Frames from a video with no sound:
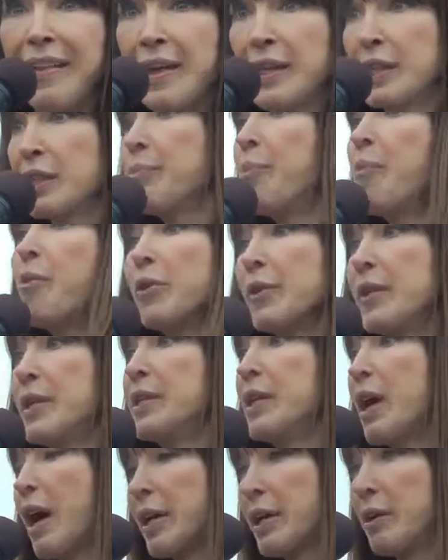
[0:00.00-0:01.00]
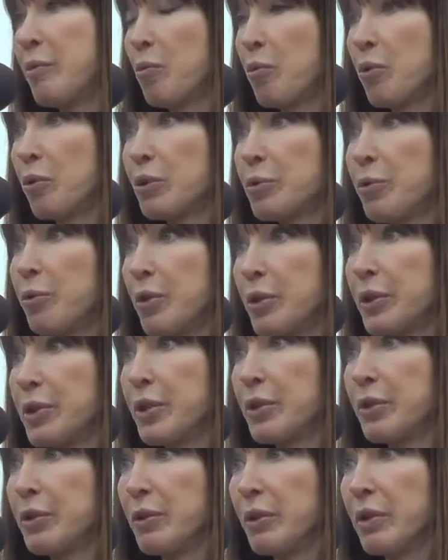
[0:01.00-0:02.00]
That's more than died in World War
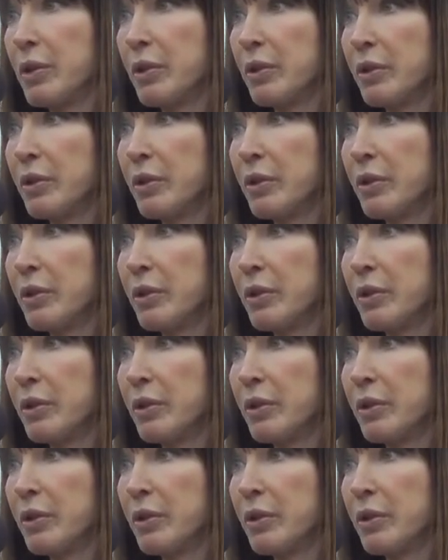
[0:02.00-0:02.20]
II.